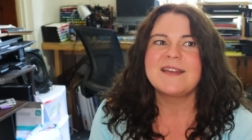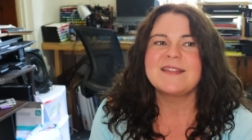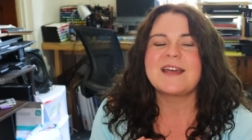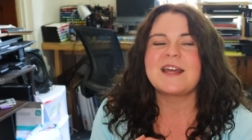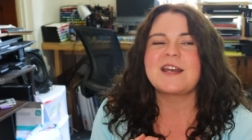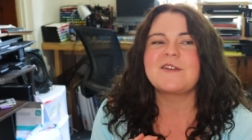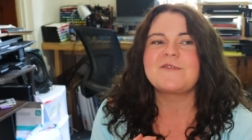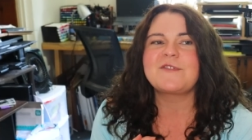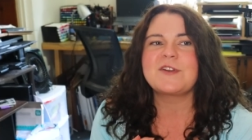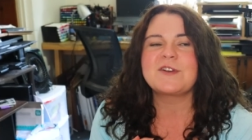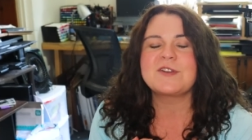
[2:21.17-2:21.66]

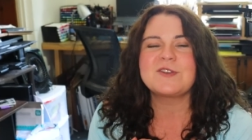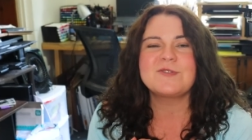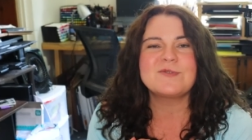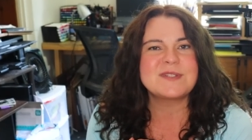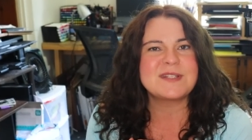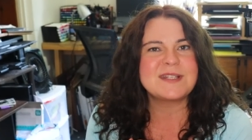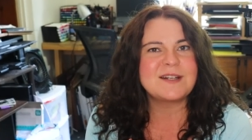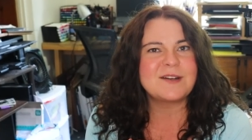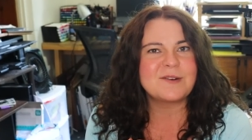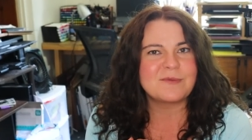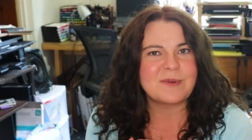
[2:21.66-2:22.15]
that if you're
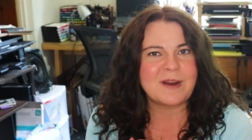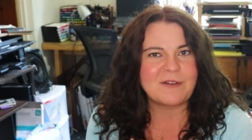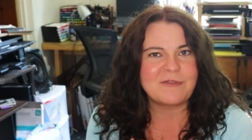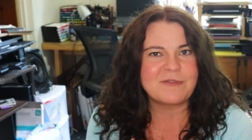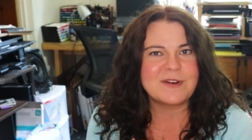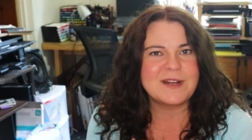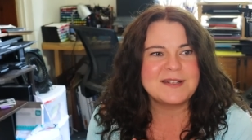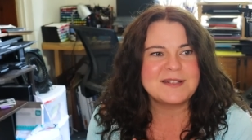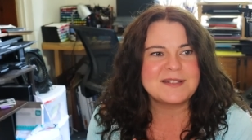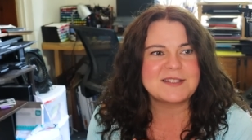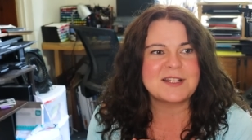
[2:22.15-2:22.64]
using a
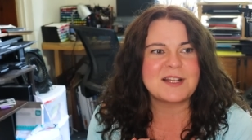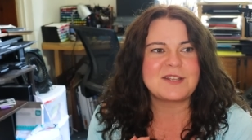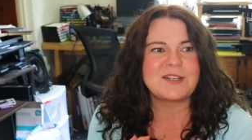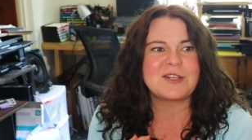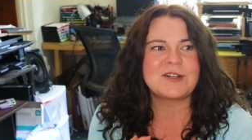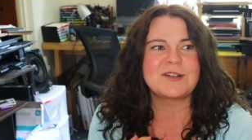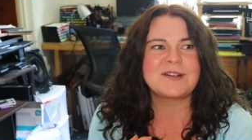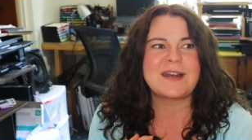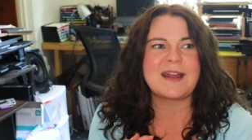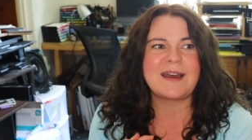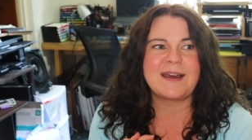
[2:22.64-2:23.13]
reference,
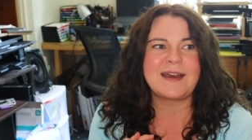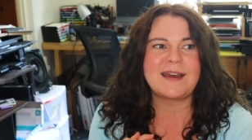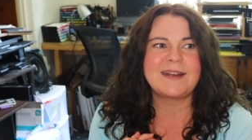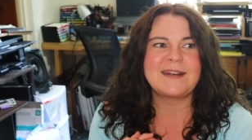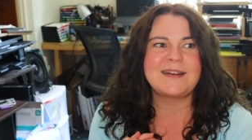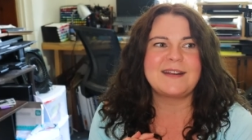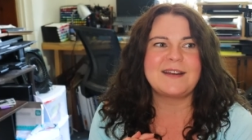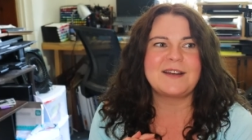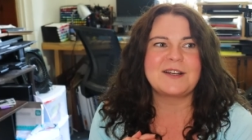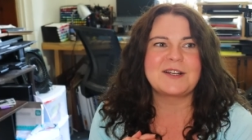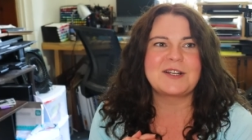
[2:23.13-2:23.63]
you're
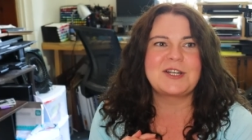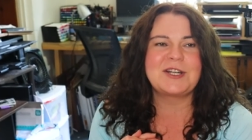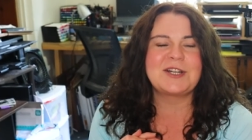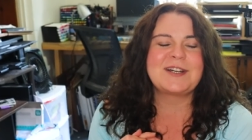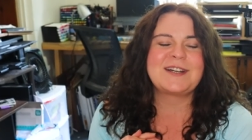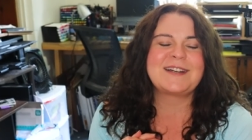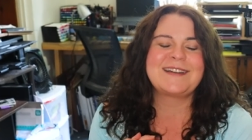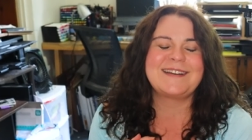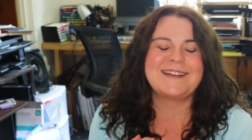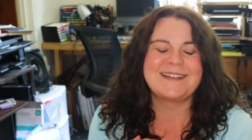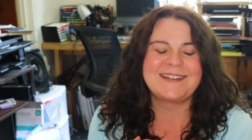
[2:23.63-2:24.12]
not a
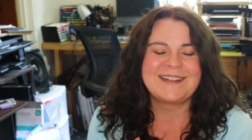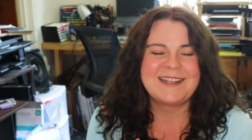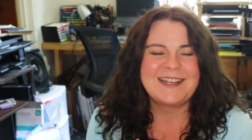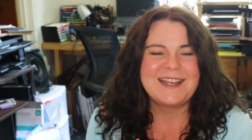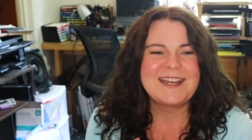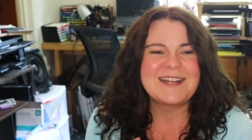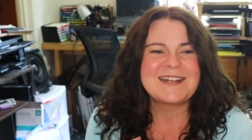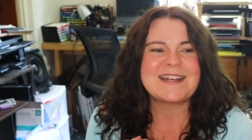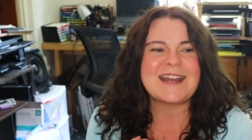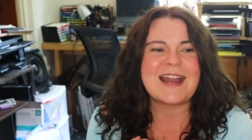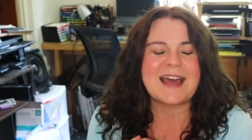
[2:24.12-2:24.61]

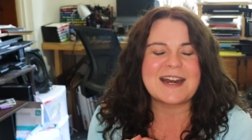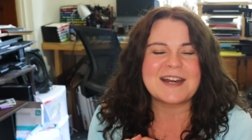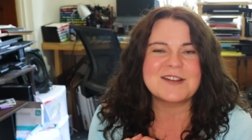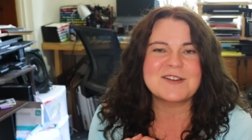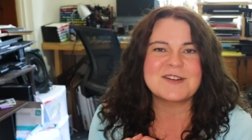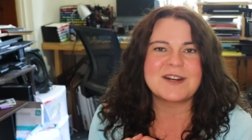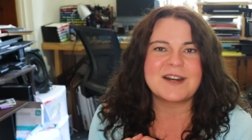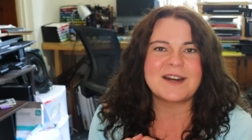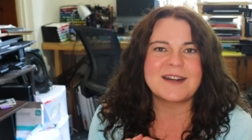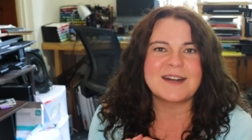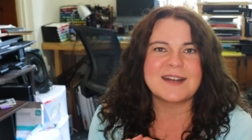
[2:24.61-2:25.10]
not a
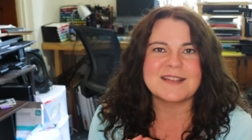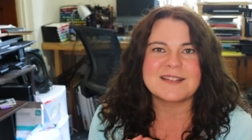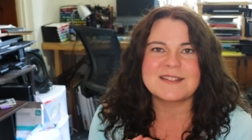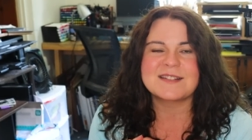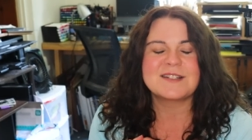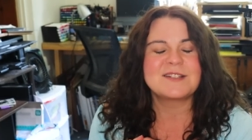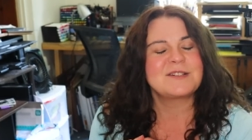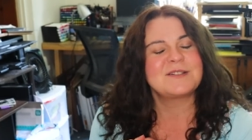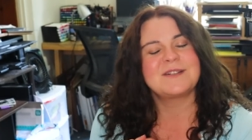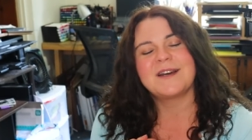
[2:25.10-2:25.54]
good artist.